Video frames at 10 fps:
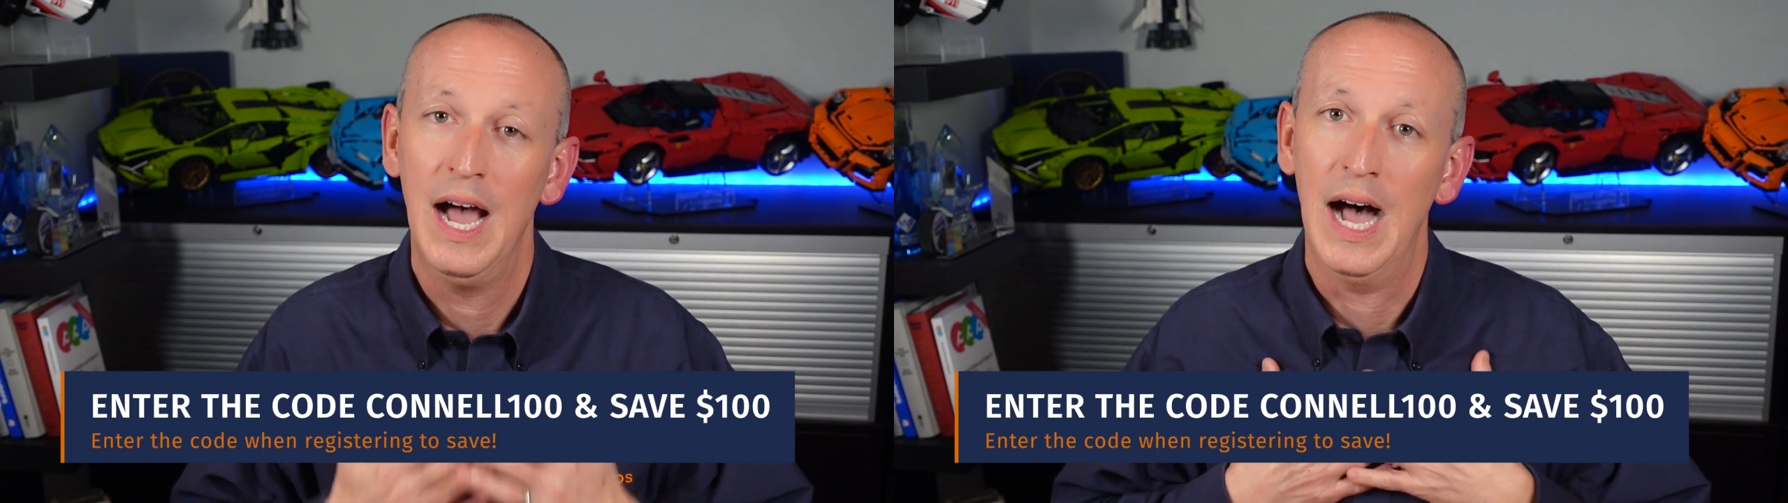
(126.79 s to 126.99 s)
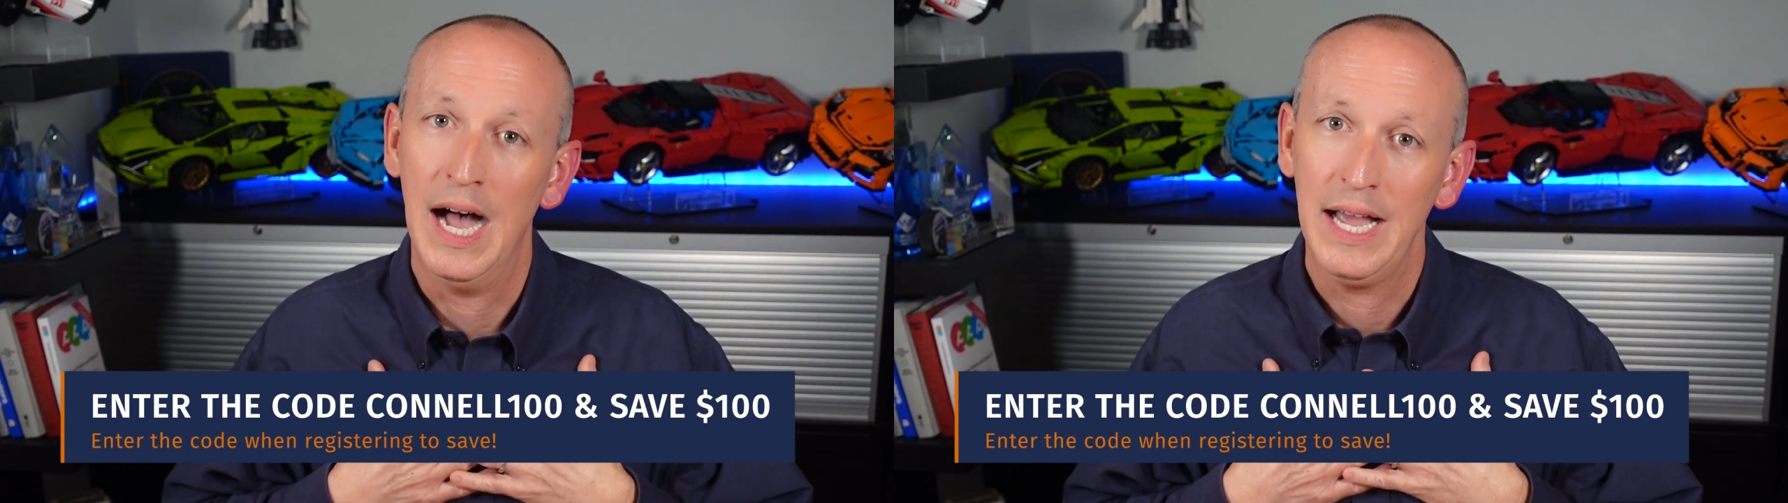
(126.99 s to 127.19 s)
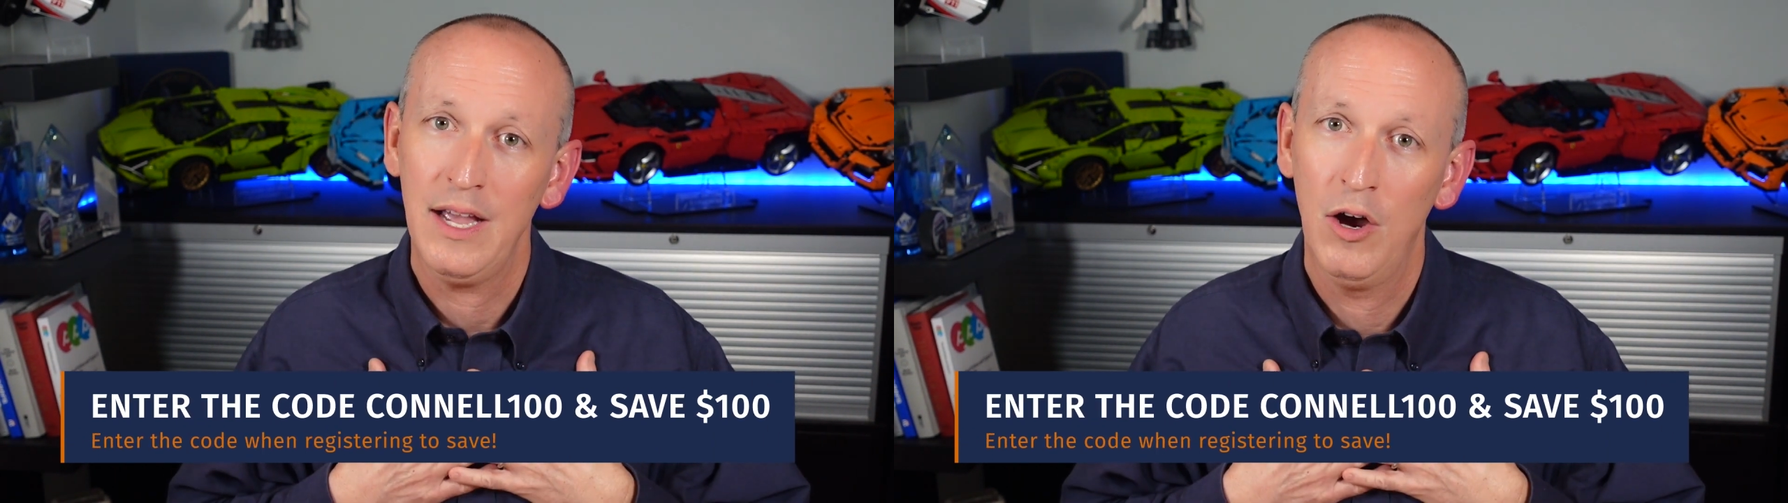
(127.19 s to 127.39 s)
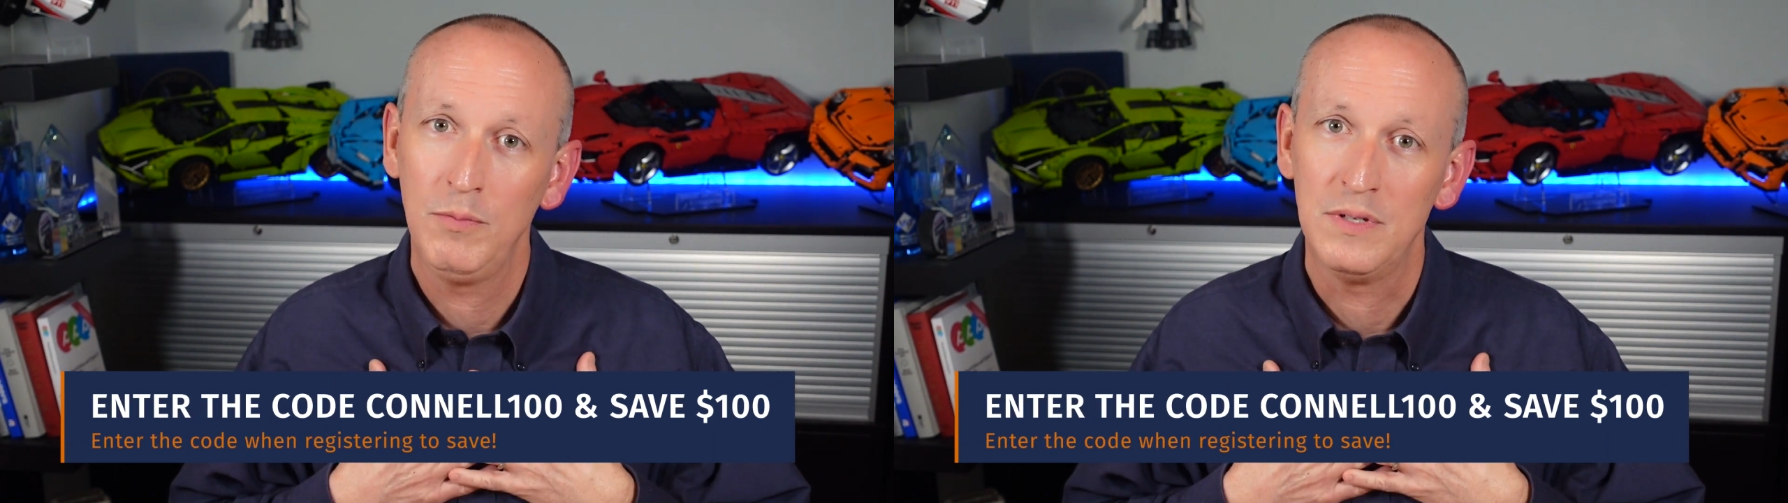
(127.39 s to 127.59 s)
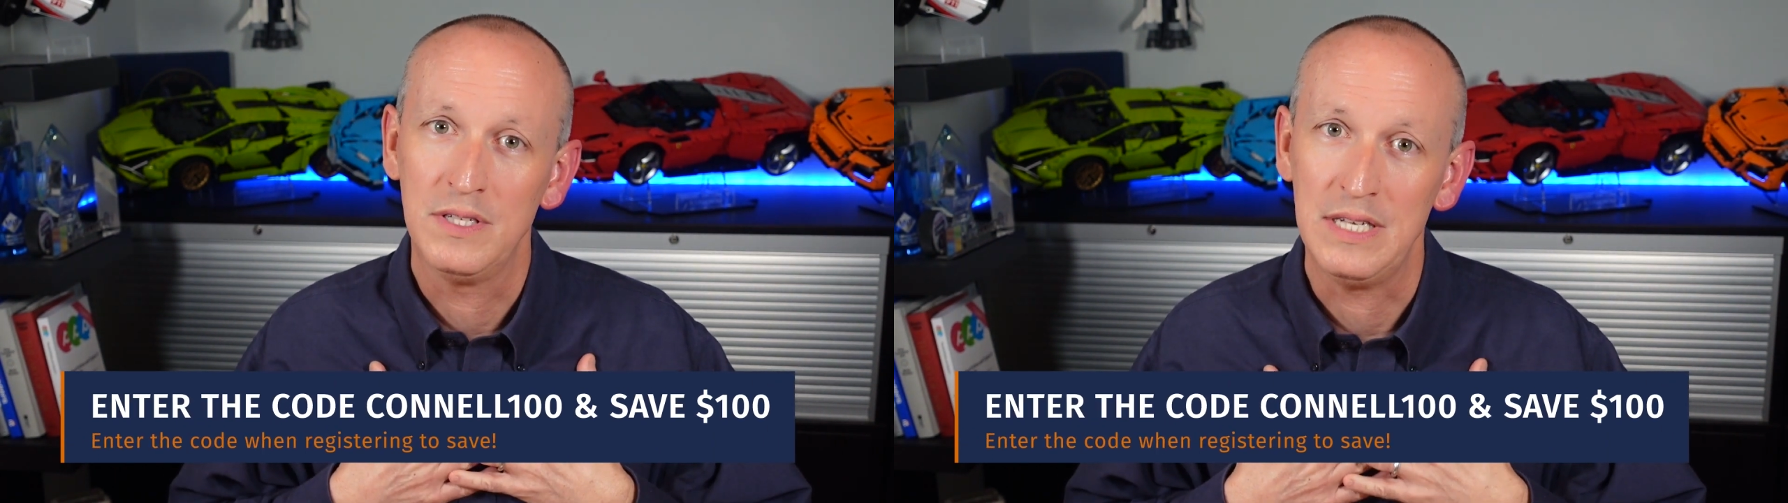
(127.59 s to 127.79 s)
I
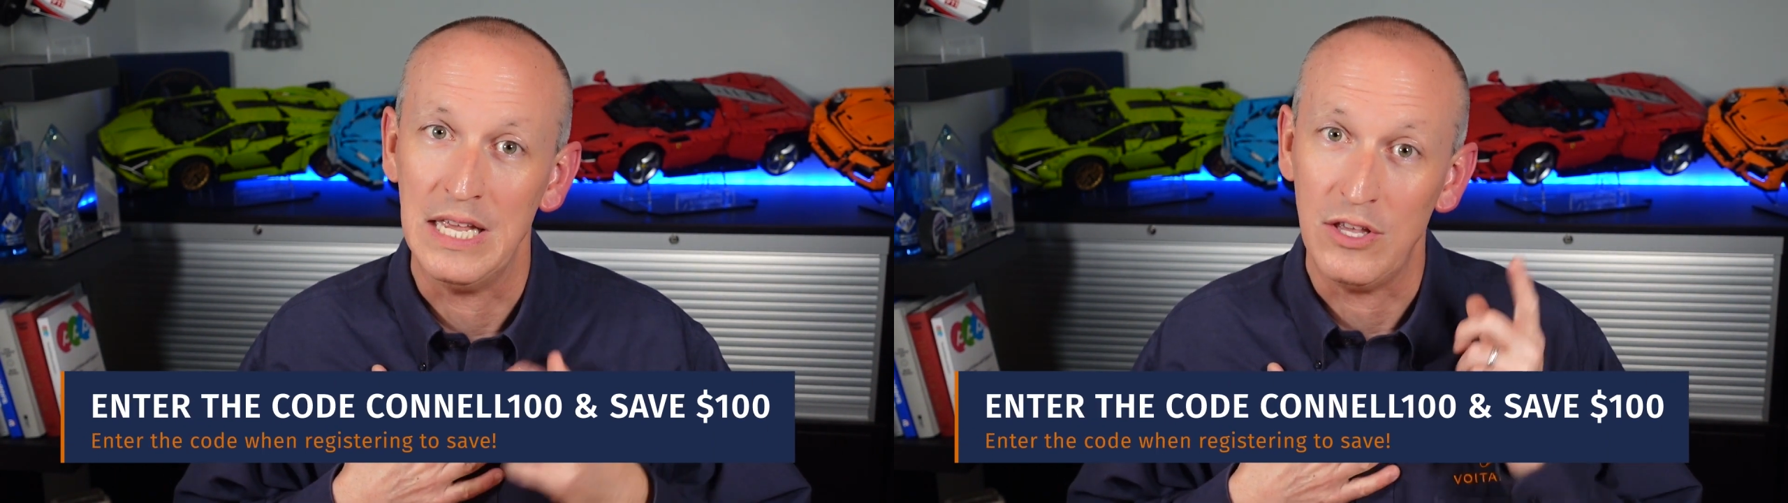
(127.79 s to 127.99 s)
hope to see